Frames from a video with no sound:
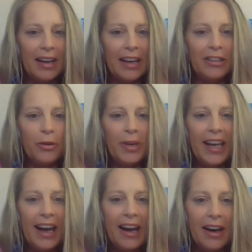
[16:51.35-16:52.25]
I know
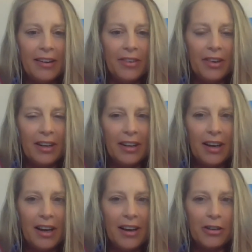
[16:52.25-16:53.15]
we have
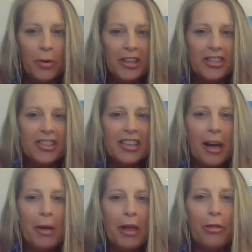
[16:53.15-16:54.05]
questions
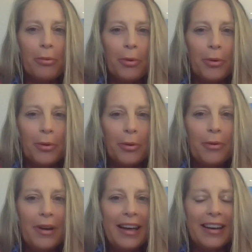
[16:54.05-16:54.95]
coming
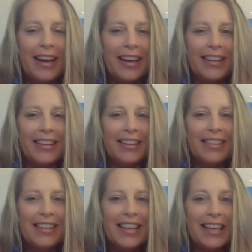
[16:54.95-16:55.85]
through, and I
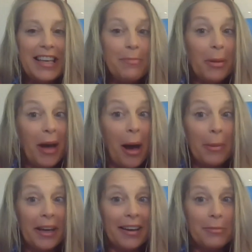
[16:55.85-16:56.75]
say keep them
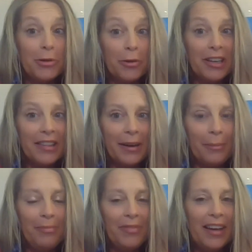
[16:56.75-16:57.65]
coming. I'm noting
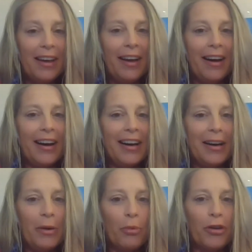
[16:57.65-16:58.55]
them.
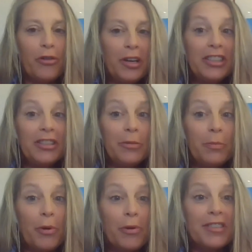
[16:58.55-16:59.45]
We're going to
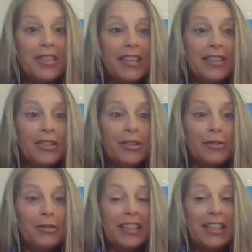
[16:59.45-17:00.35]
proceed
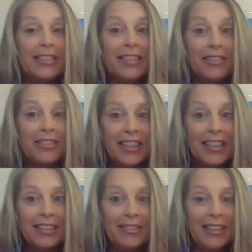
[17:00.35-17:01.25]
to Liz
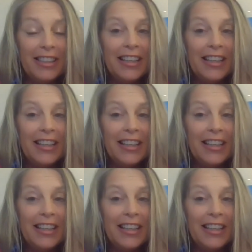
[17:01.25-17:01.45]
Nicholson.